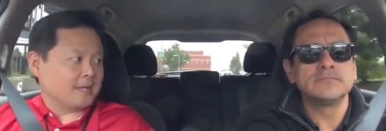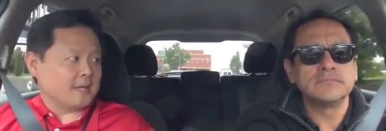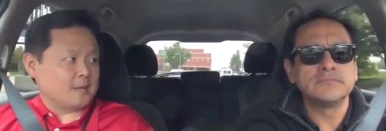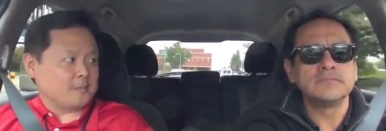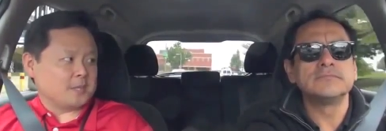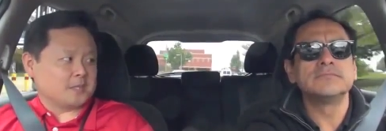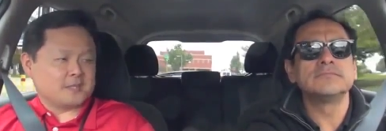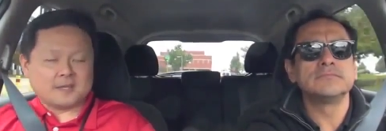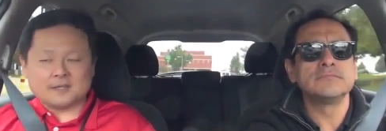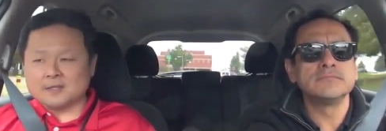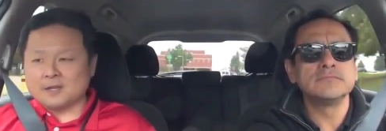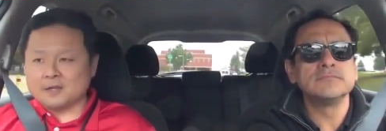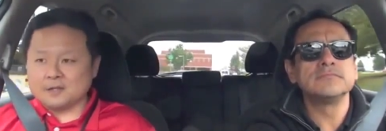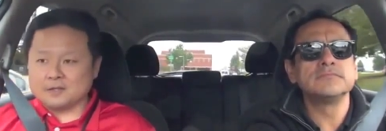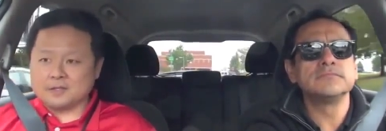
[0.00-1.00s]
Speaker 1: Dynamic
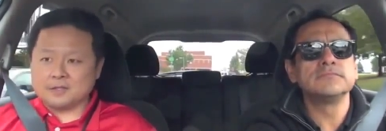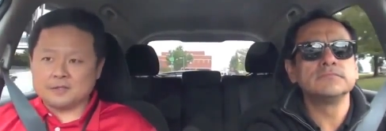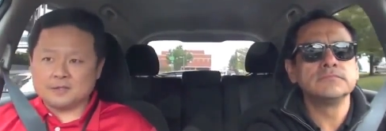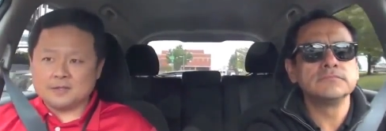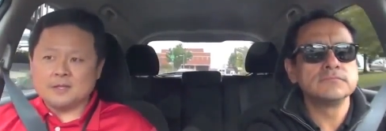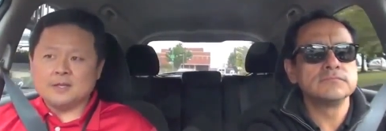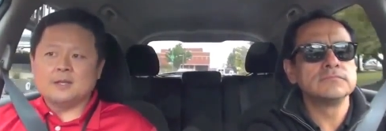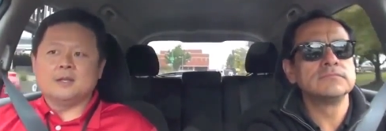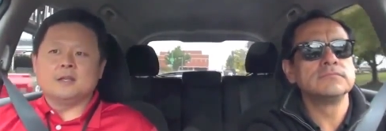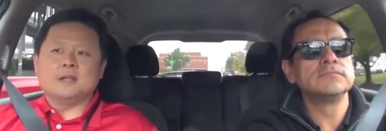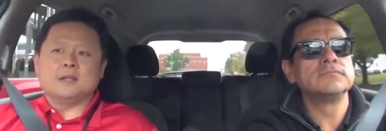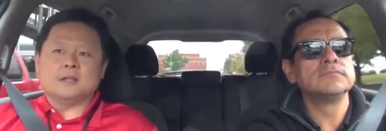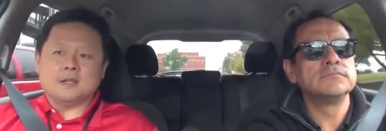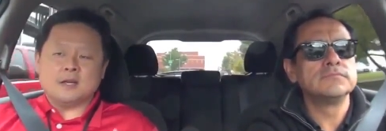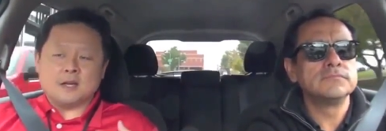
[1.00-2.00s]
Technologies.
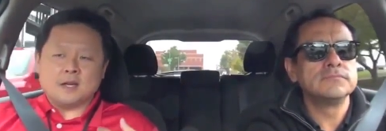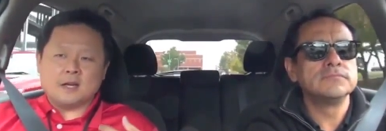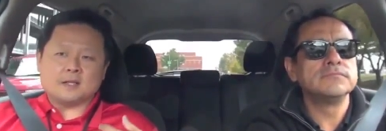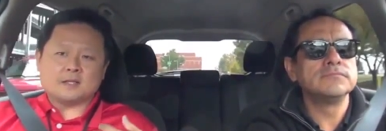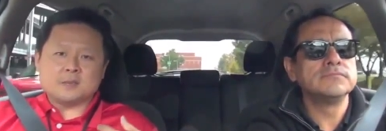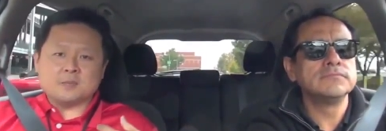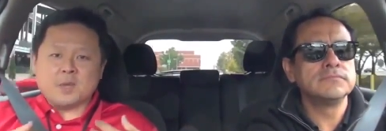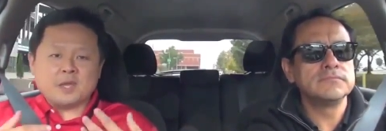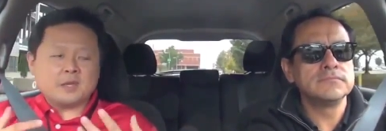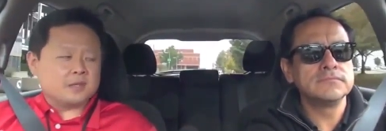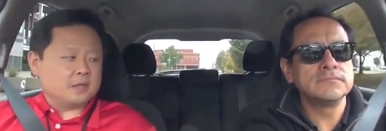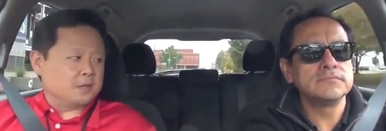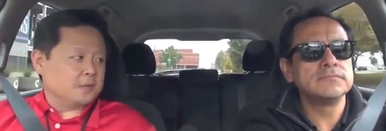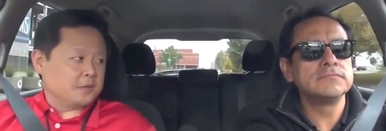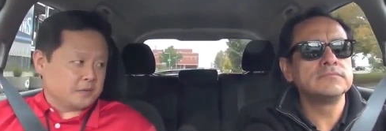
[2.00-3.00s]
Uh, to
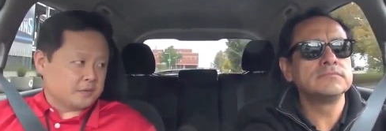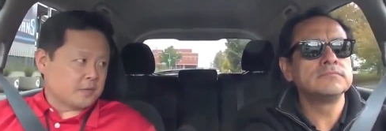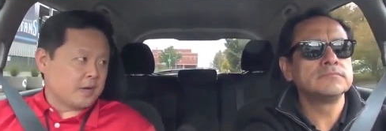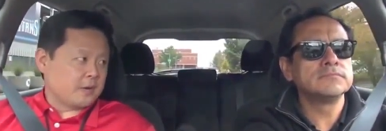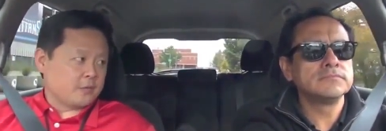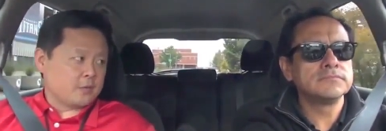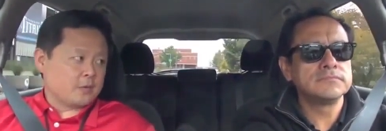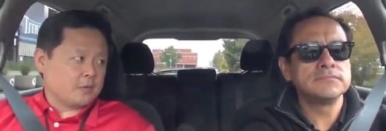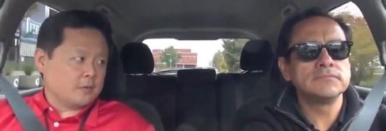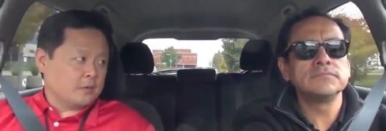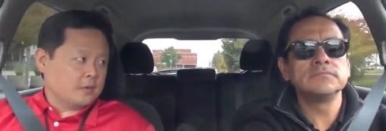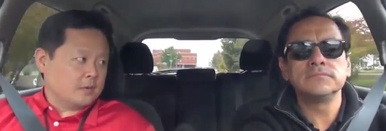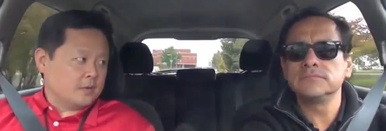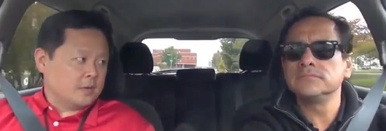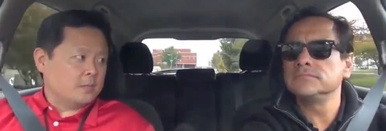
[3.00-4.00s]
make you, the driver,
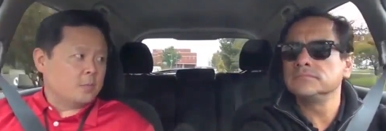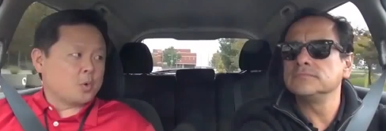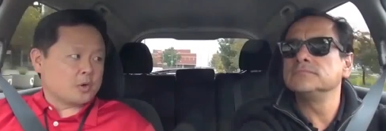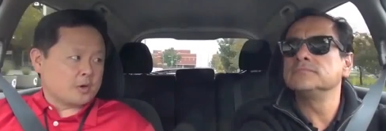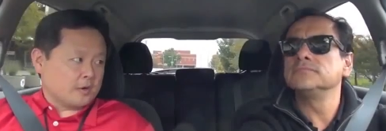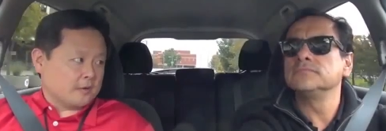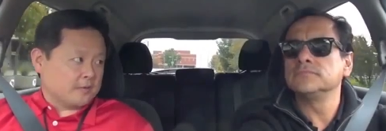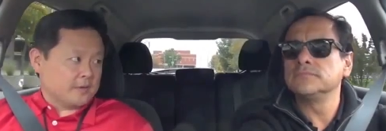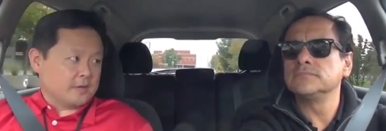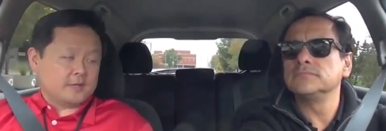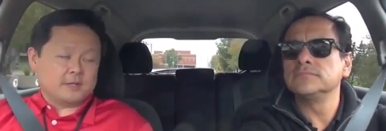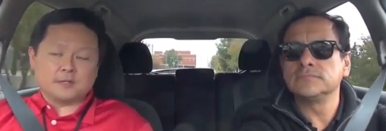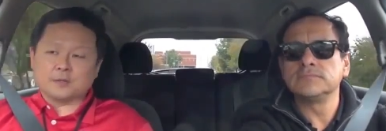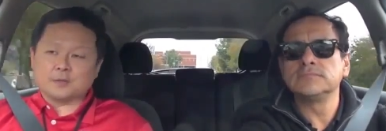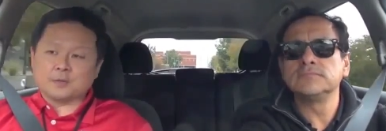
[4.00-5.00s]
uh, more
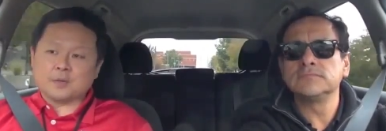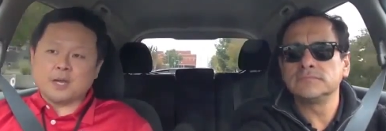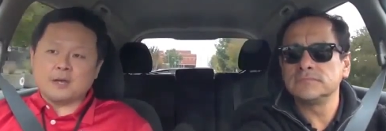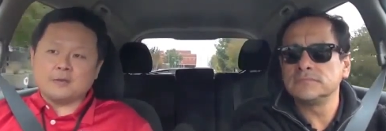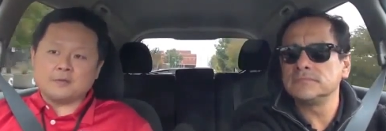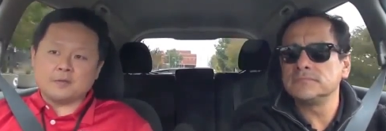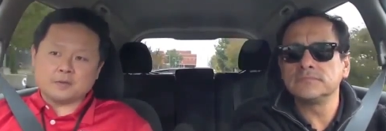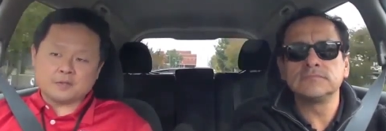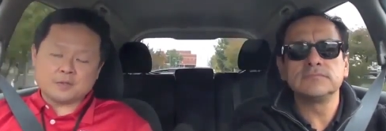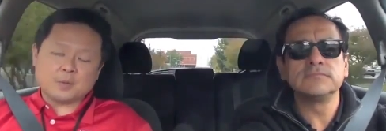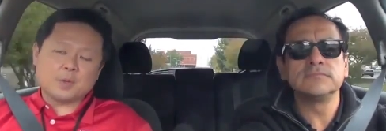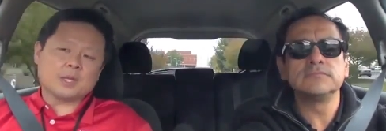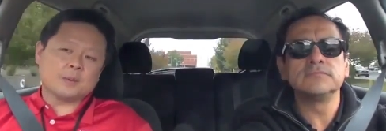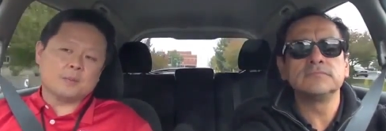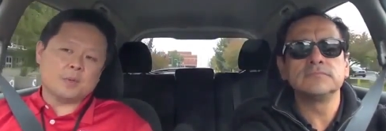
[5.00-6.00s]
confident in your drive, there's
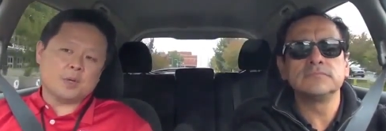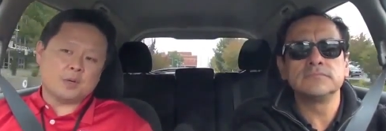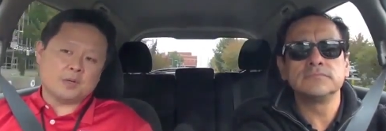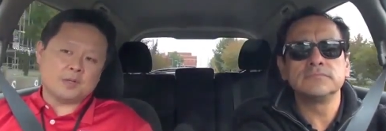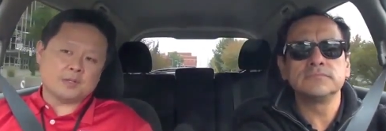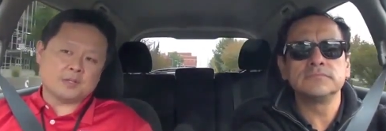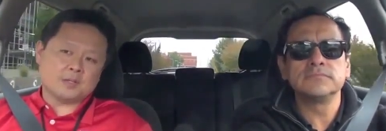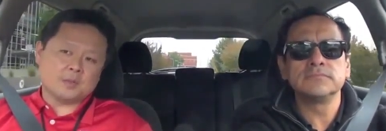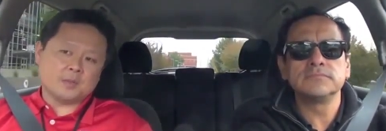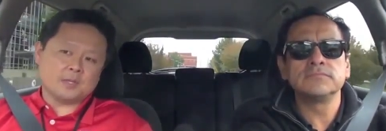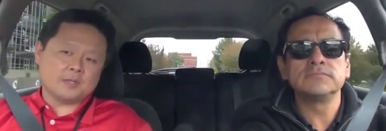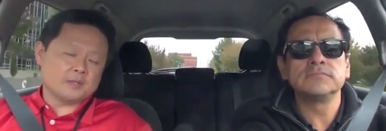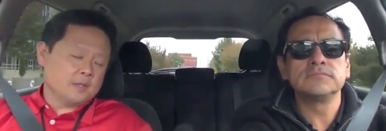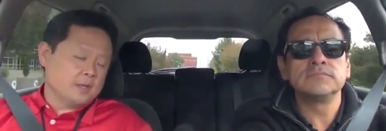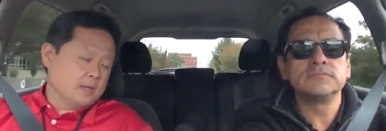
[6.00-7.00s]
three components to
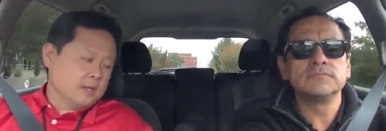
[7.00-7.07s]
it